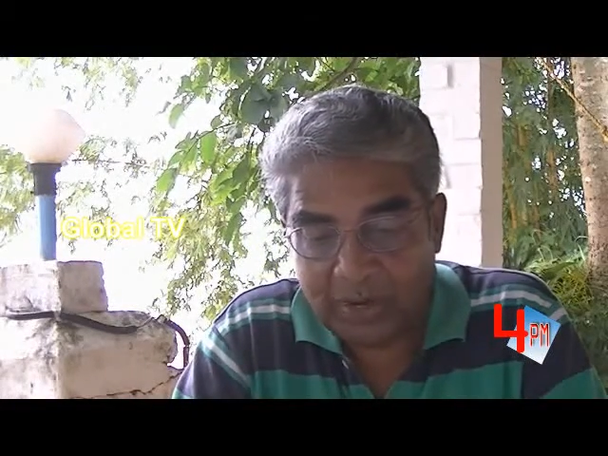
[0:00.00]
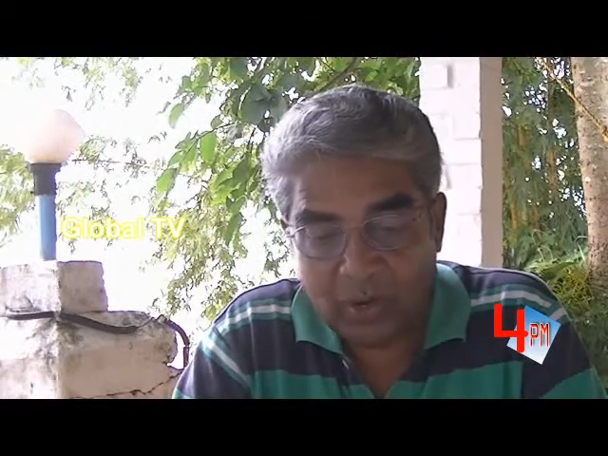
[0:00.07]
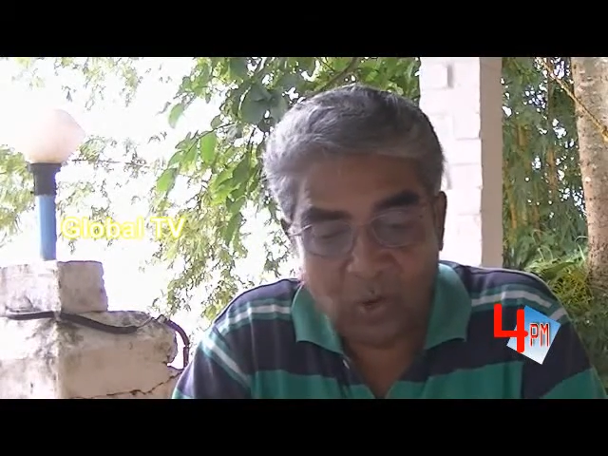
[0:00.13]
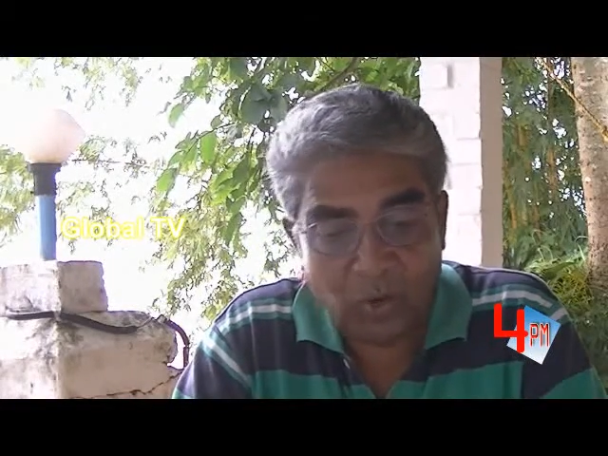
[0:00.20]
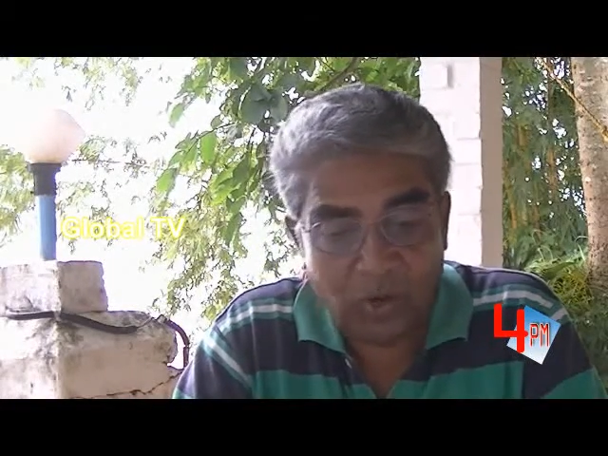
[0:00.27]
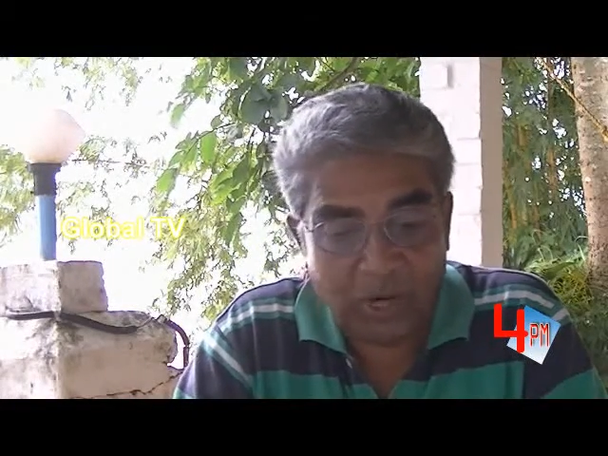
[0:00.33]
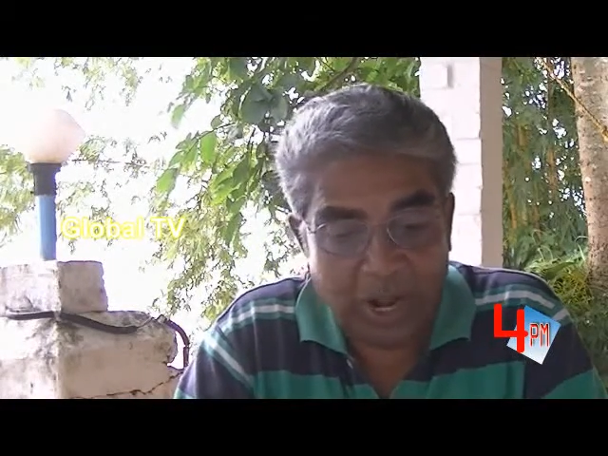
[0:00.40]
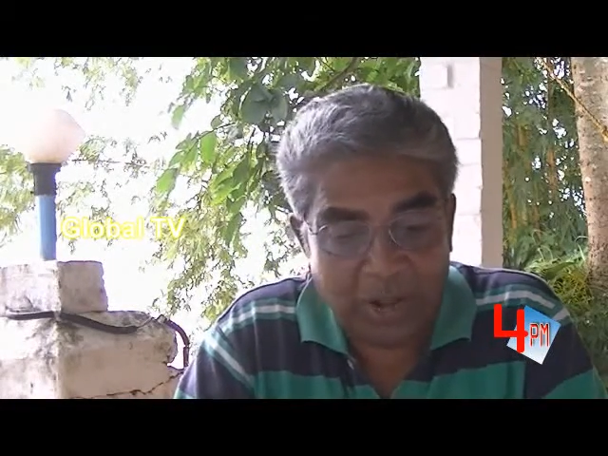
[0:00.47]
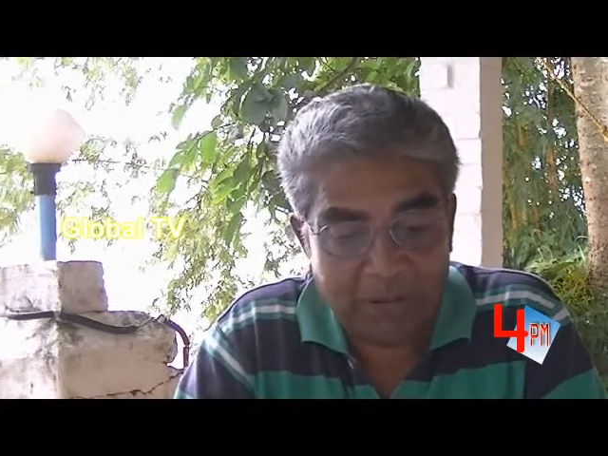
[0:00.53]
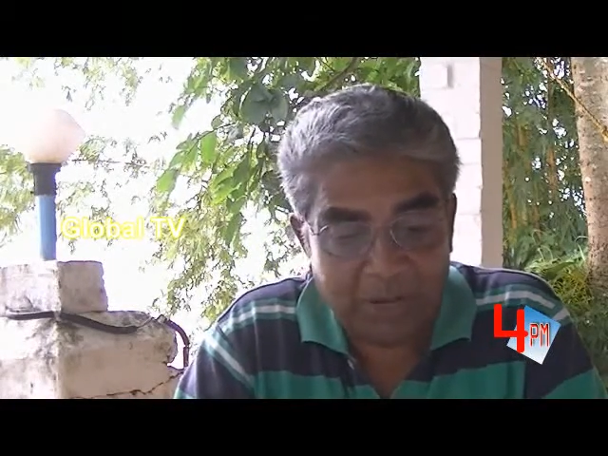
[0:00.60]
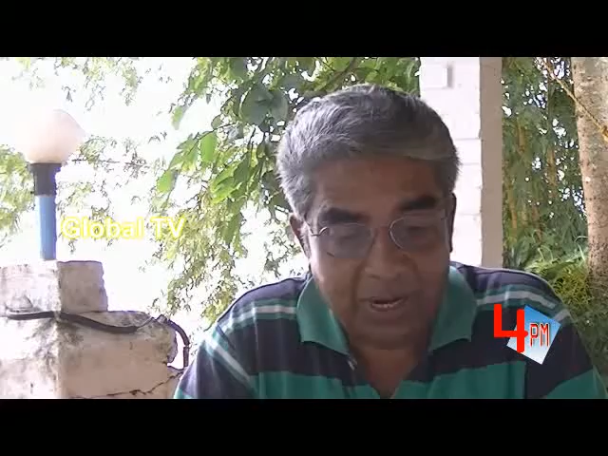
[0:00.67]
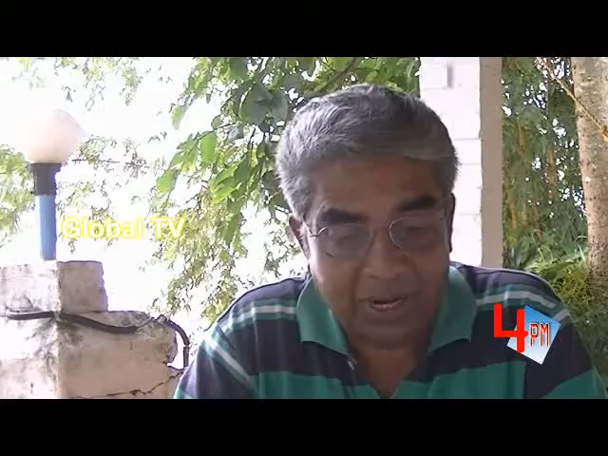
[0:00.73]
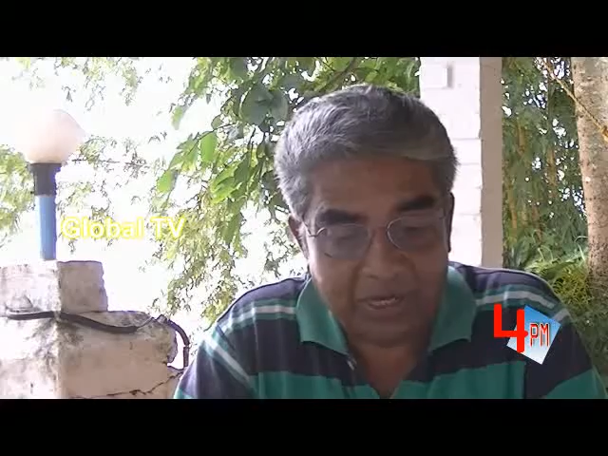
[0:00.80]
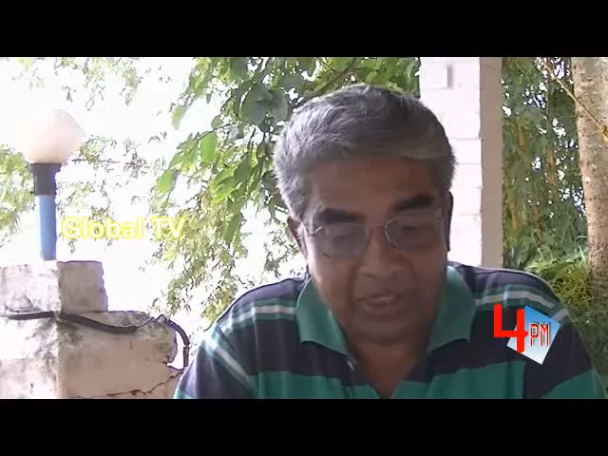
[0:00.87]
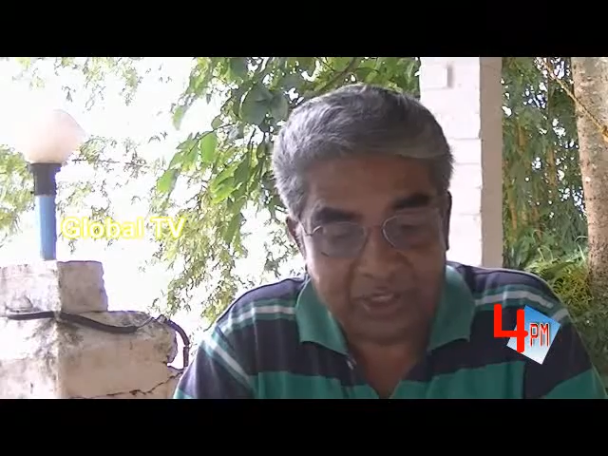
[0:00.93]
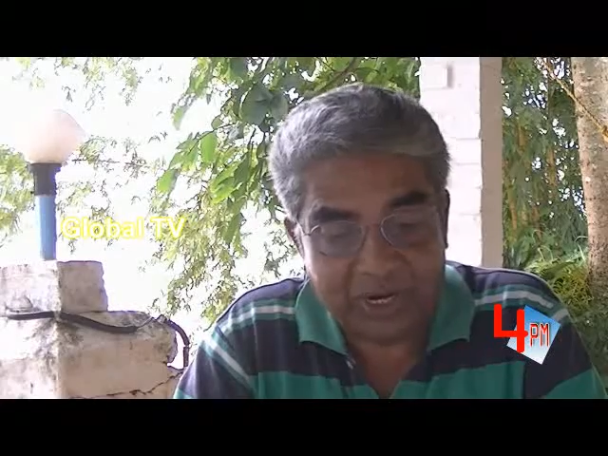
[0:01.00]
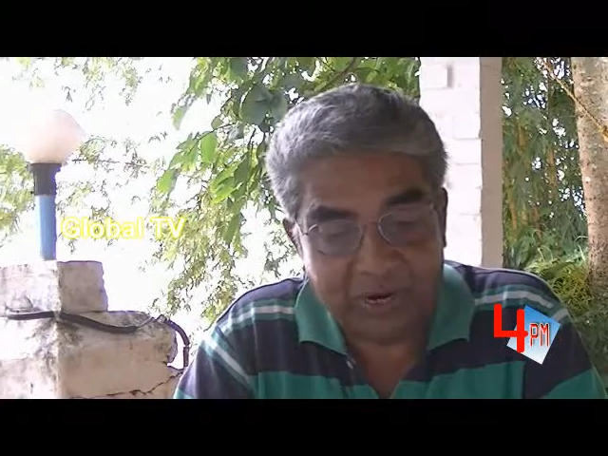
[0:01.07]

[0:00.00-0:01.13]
my own humble rights